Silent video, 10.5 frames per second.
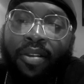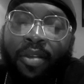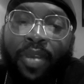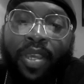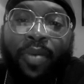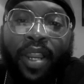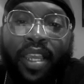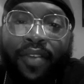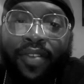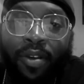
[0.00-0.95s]
people that
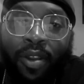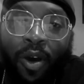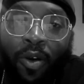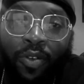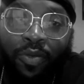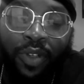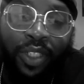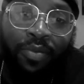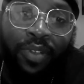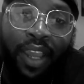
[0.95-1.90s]
give you a load,
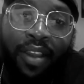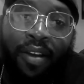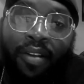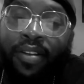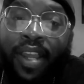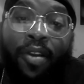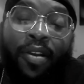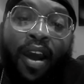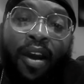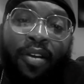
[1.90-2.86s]
which they are
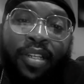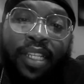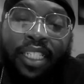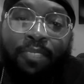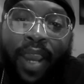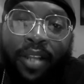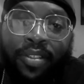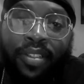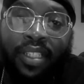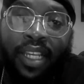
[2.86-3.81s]
called
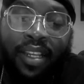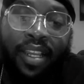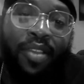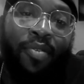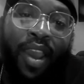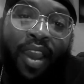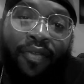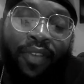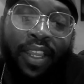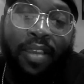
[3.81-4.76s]
dispatchers, and then you have
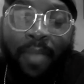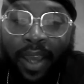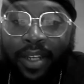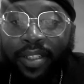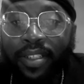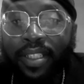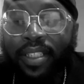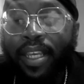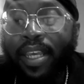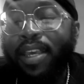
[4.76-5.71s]
fleet managers.
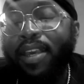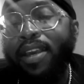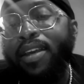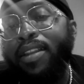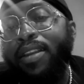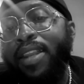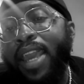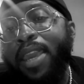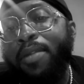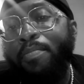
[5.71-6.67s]

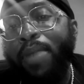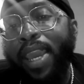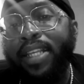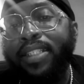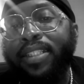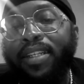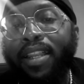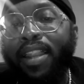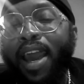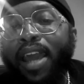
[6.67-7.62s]
They base a
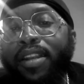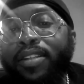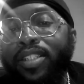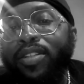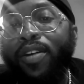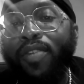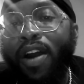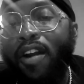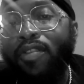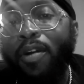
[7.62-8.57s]
lot of the stuff
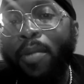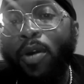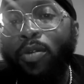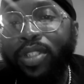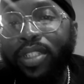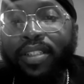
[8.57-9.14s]
off emotion.